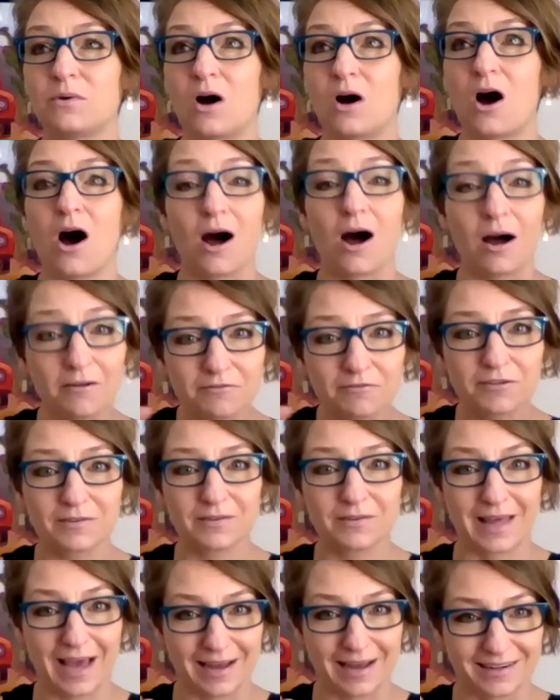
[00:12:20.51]
off
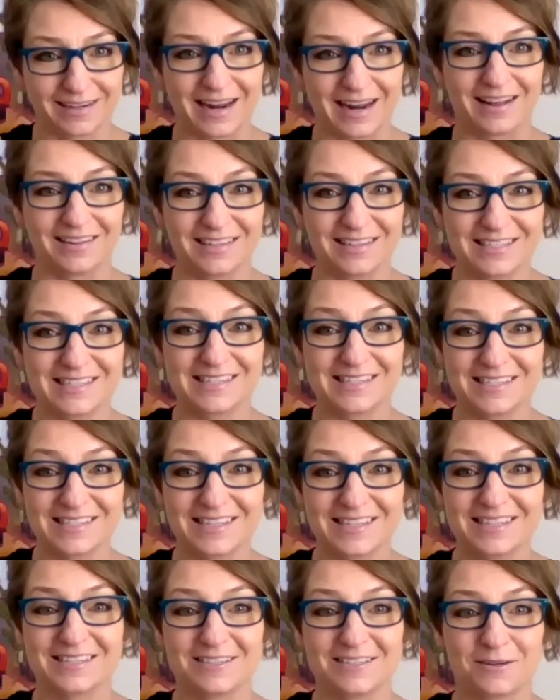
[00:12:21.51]
that analysis
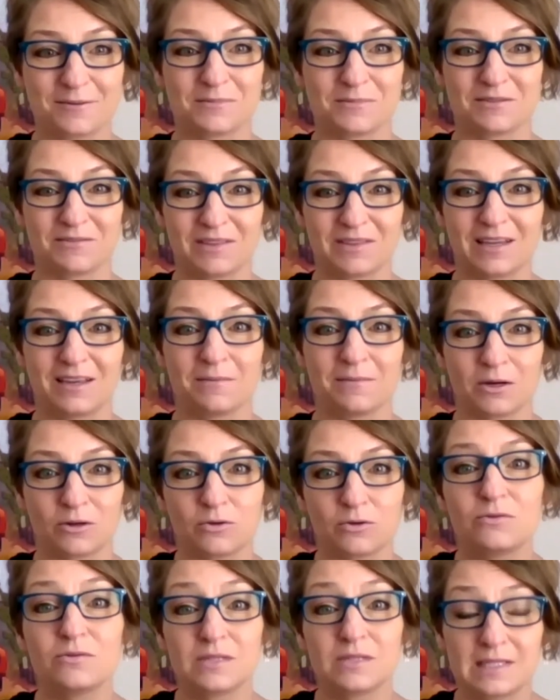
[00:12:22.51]
is in terms of thinking about
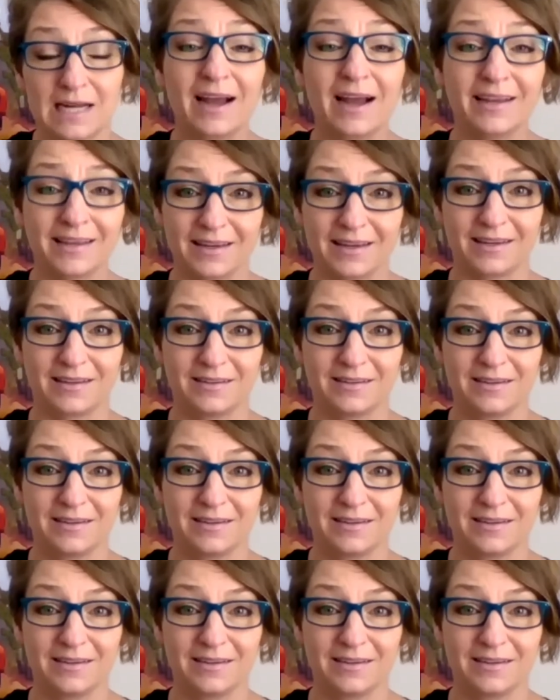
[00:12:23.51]
who's dying